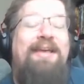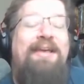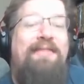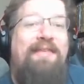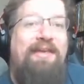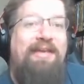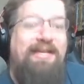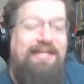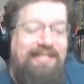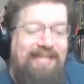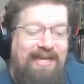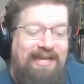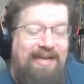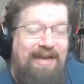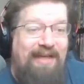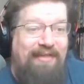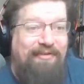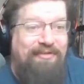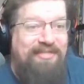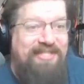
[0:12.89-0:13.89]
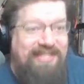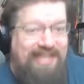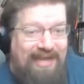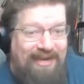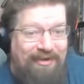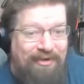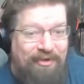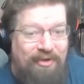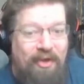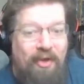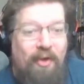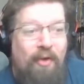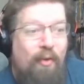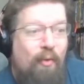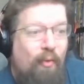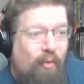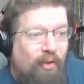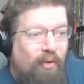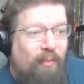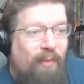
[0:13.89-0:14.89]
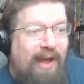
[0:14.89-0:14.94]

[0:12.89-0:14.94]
that you can take in either standard or